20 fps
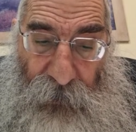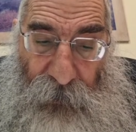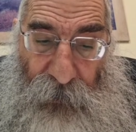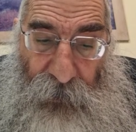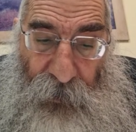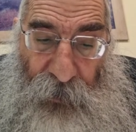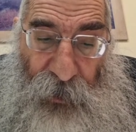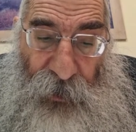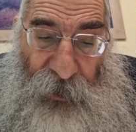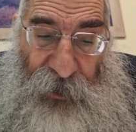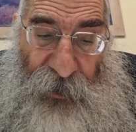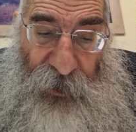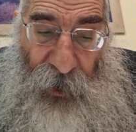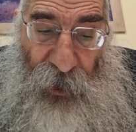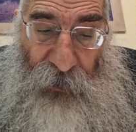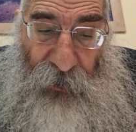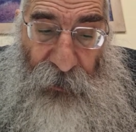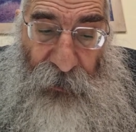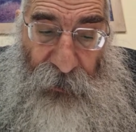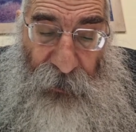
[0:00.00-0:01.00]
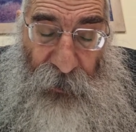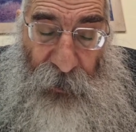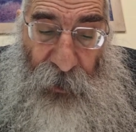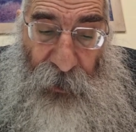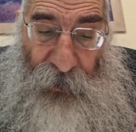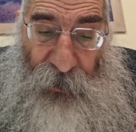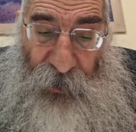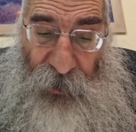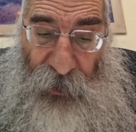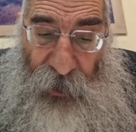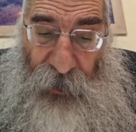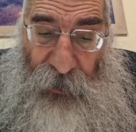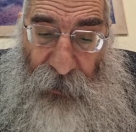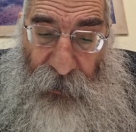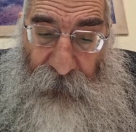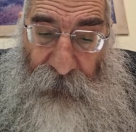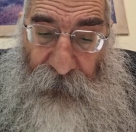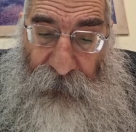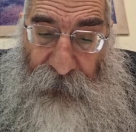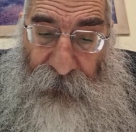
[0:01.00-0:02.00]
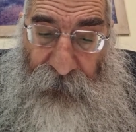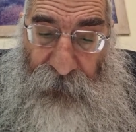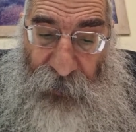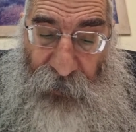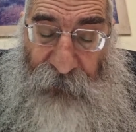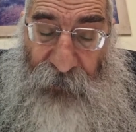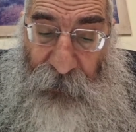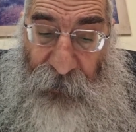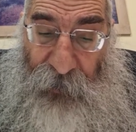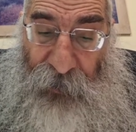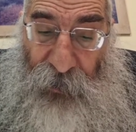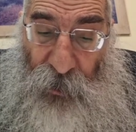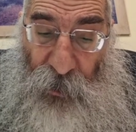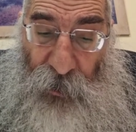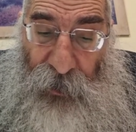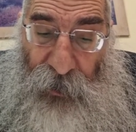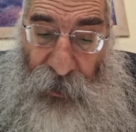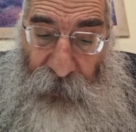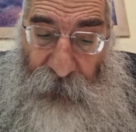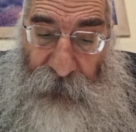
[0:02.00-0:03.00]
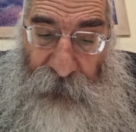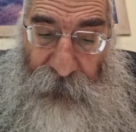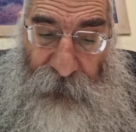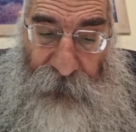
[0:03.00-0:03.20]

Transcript: Shetzarech liyesh shneim. Have to be two of them.